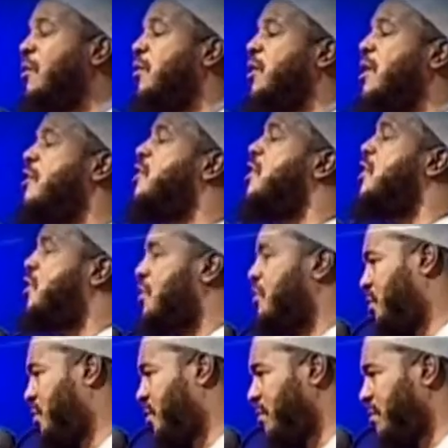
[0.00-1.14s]
They were their
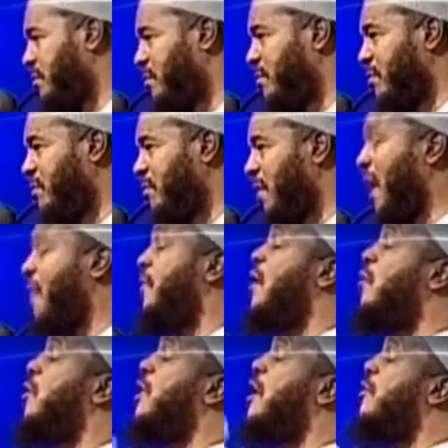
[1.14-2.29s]
teachers. And
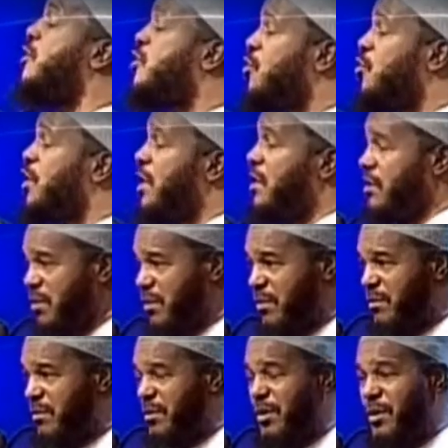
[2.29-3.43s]
they were their students.
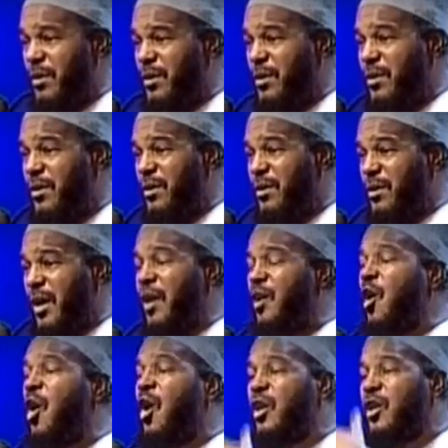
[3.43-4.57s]

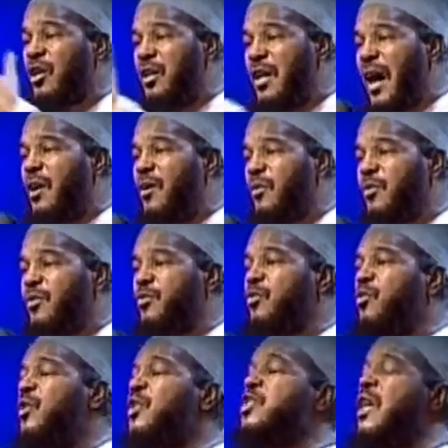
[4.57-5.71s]
And on down
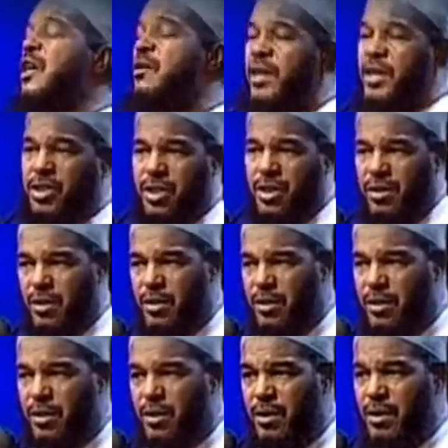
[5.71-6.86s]
through the
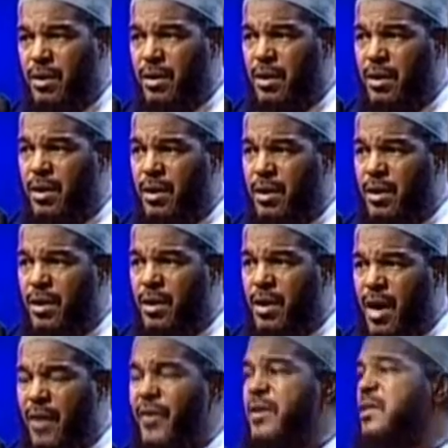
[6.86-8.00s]
generations.
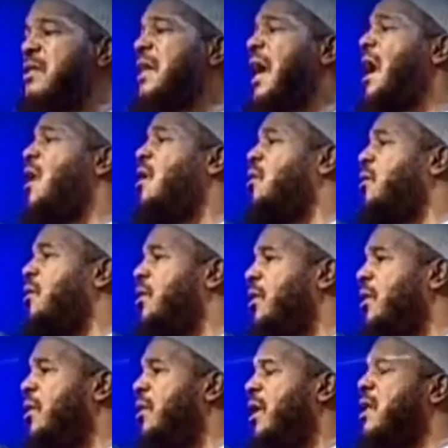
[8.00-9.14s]
And this is how
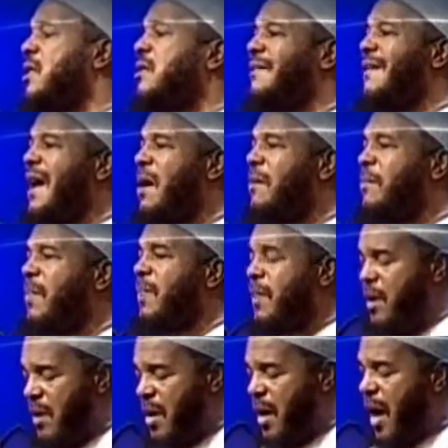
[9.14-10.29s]
Islam
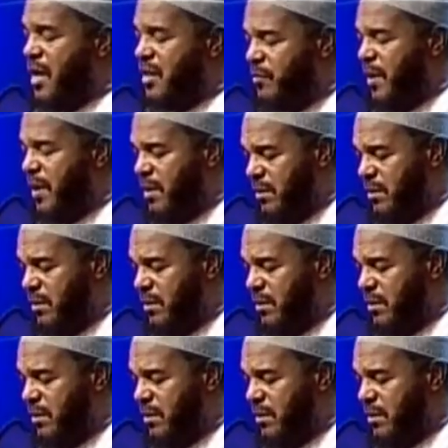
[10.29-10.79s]
has